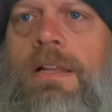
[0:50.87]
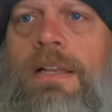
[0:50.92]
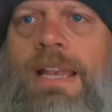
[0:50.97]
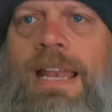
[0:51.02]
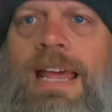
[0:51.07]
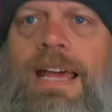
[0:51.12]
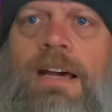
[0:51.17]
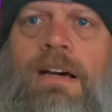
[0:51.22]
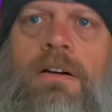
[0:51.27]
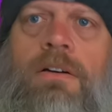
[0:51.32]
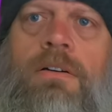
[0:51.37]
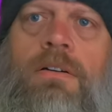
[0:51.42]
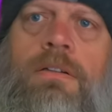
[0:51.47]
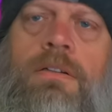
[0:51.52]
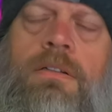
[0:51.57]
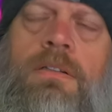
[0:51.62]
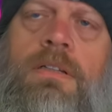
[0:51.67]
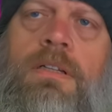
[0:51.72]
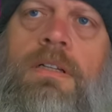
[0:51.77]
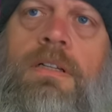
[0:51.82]
Now,
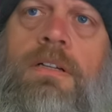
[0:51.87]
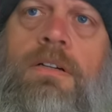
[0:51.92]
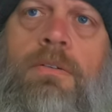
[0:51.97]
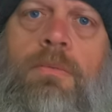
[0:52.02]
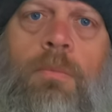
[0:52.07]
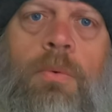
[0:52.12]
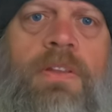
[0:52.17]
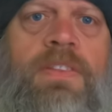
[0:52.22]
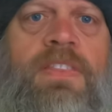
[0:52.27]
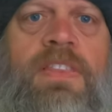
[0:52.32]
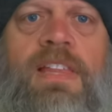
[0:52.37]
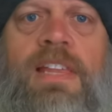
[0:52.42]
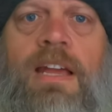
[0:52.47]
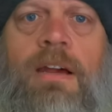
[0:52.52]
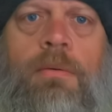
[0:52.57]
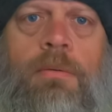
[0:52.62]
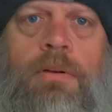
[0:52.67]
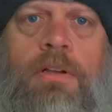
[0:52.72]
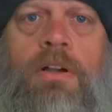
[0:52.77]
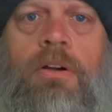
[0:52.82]
one
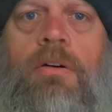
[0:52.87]
thing I will